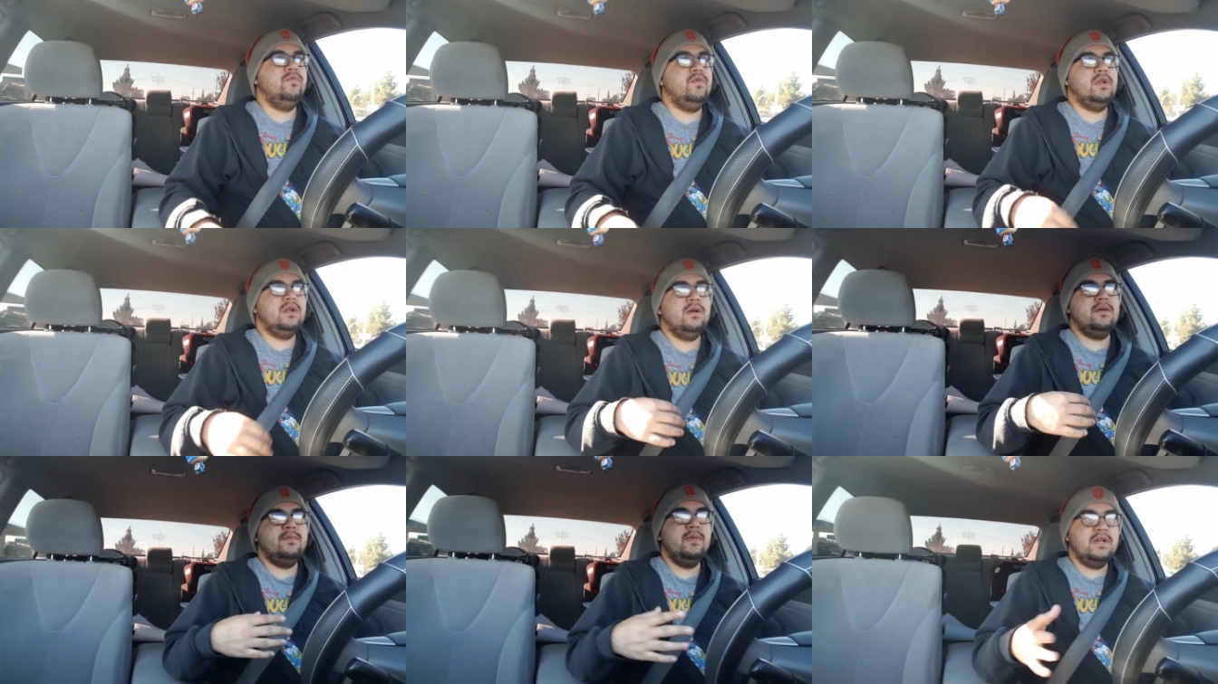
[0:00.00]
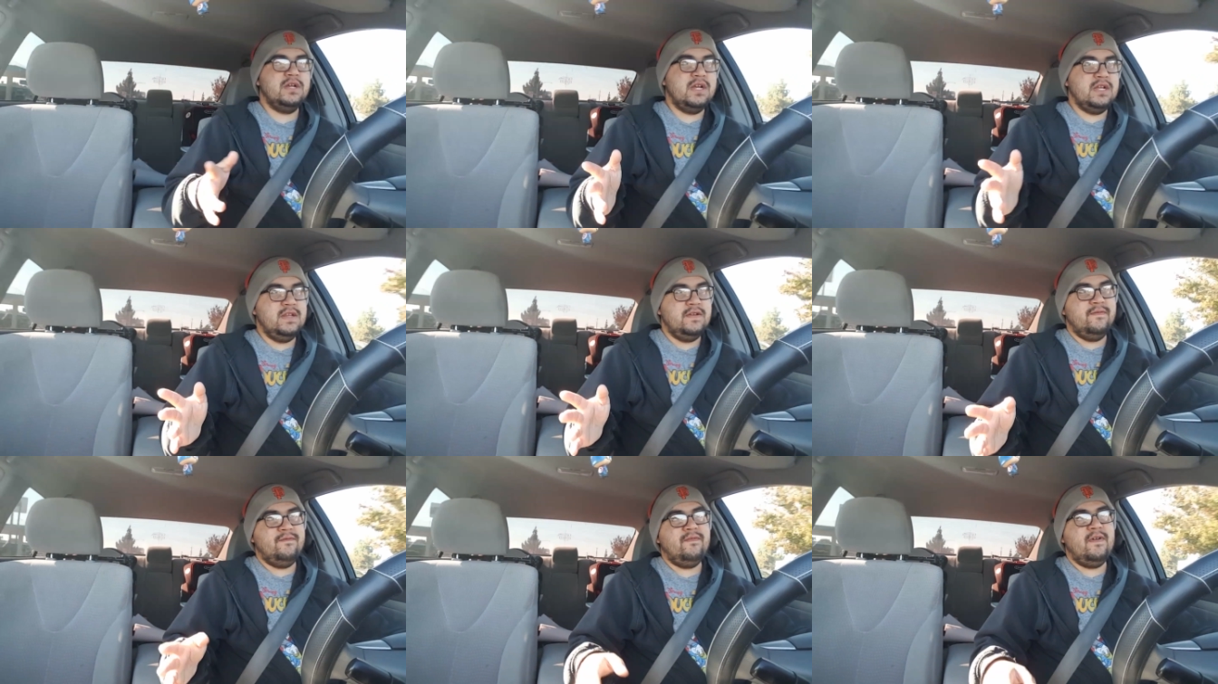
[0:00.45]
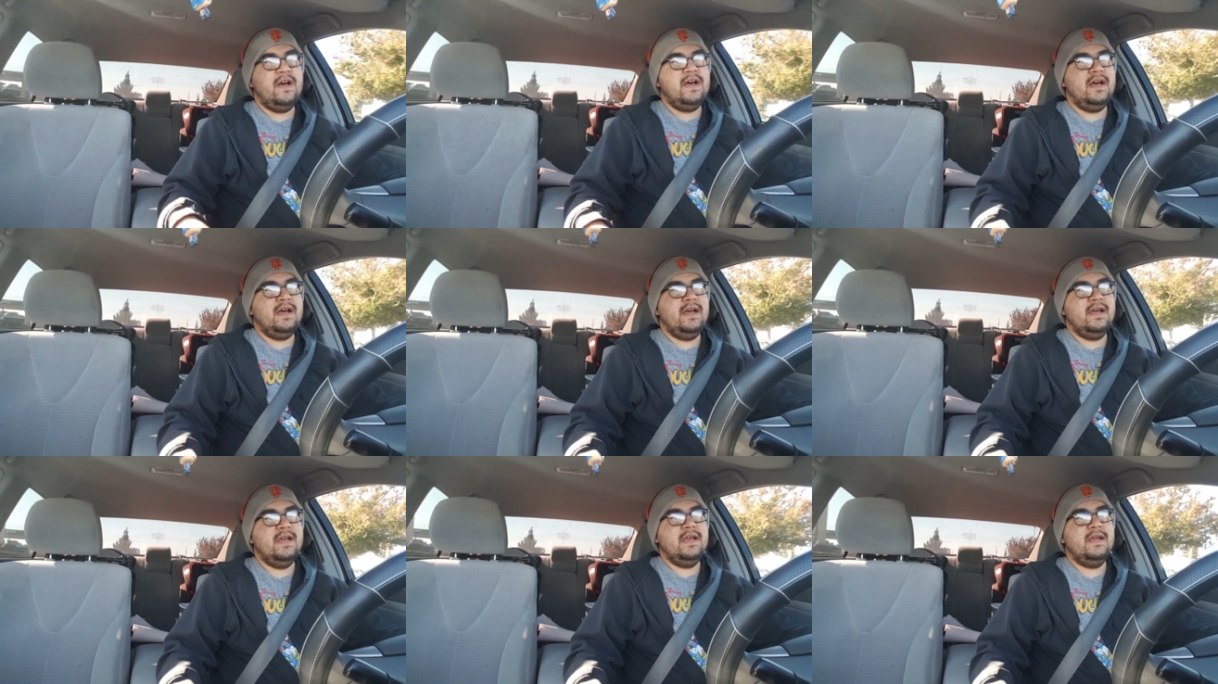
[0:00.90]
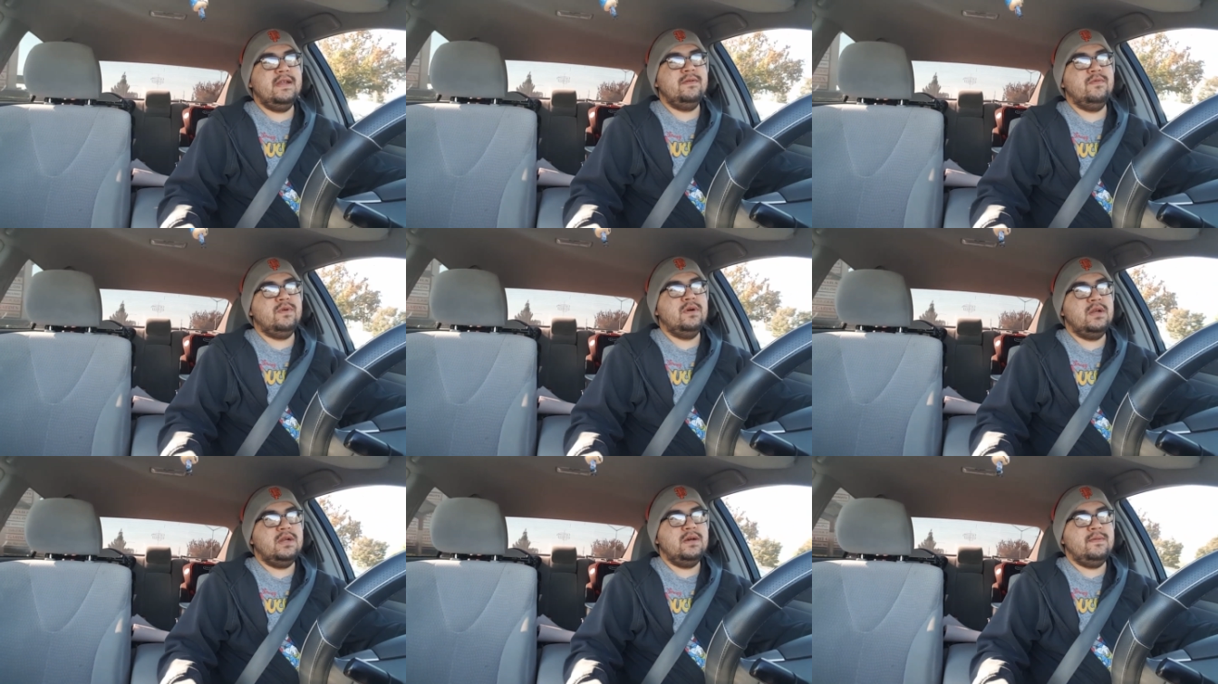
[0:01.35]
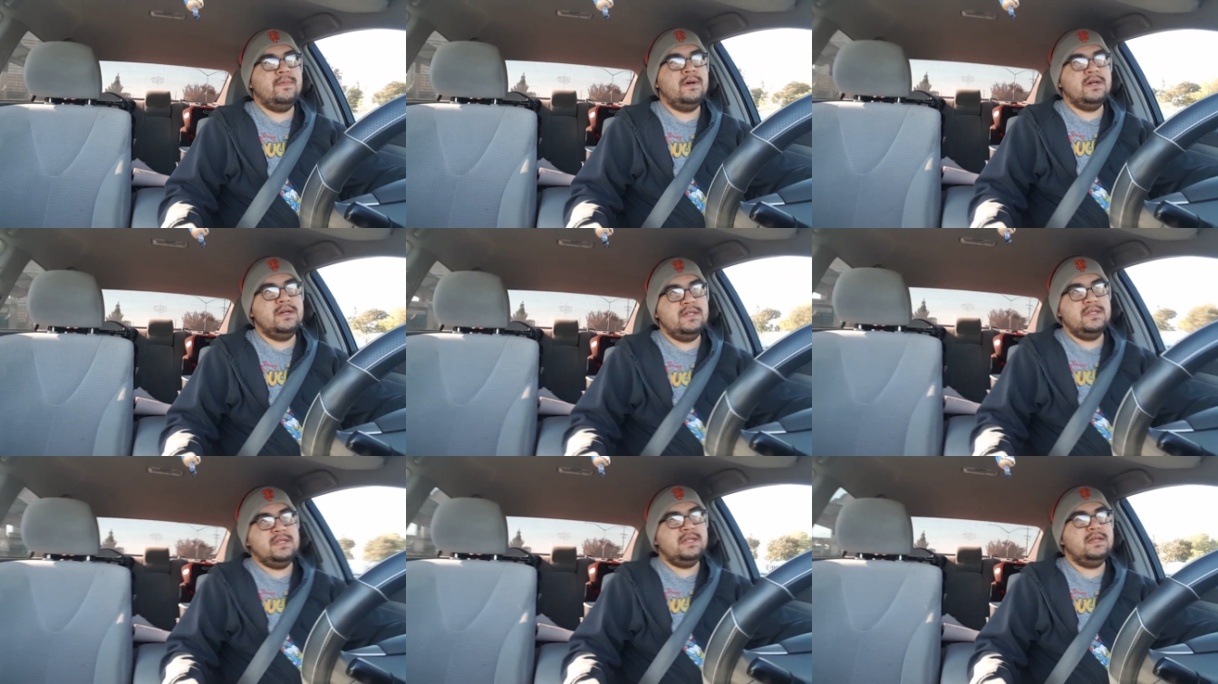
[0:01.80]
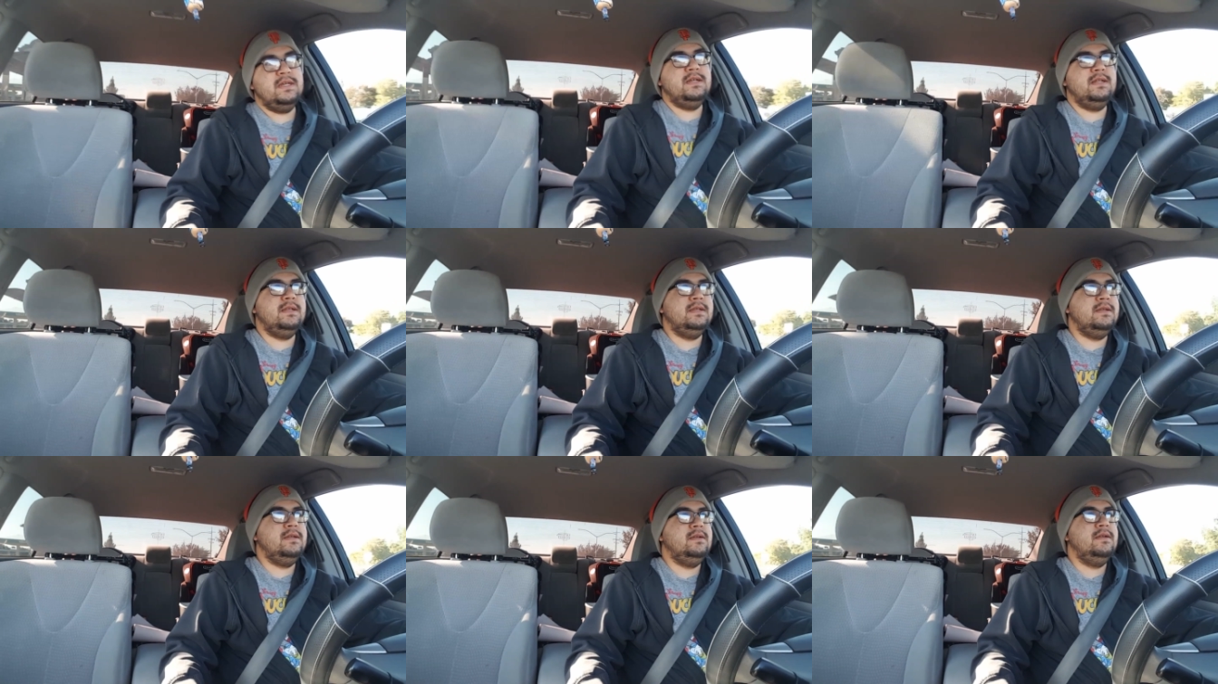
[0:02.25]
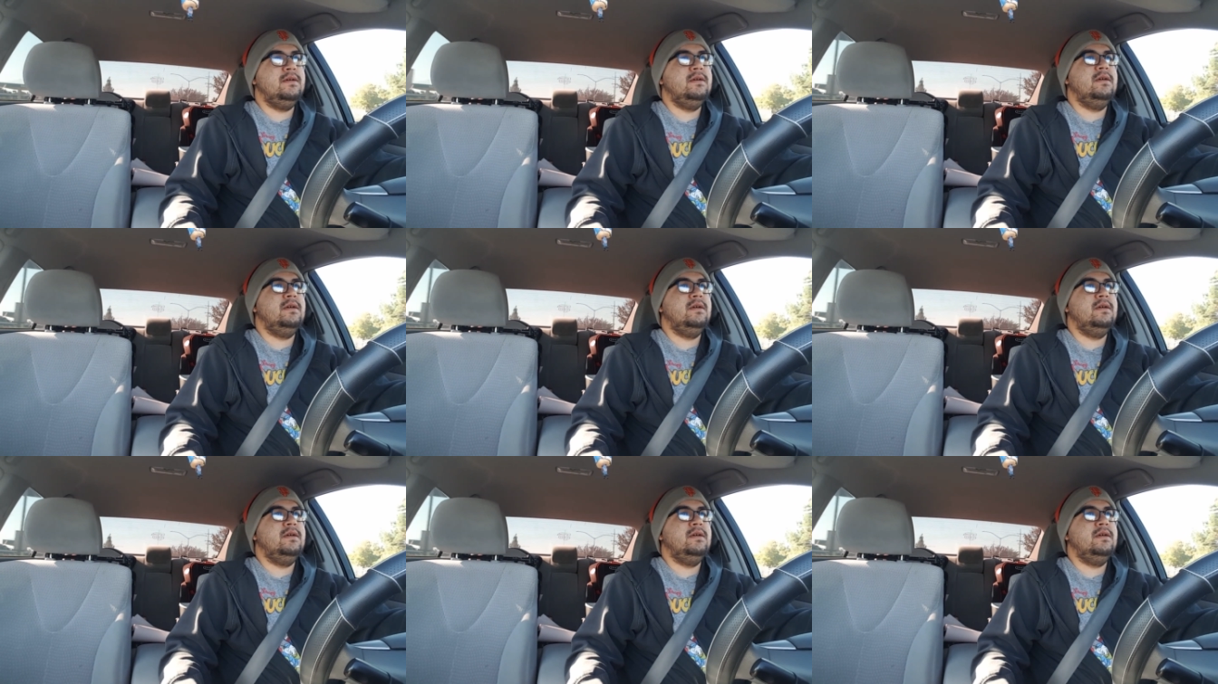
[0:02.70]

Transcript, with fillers: what I'm looking to find, what I'm hunting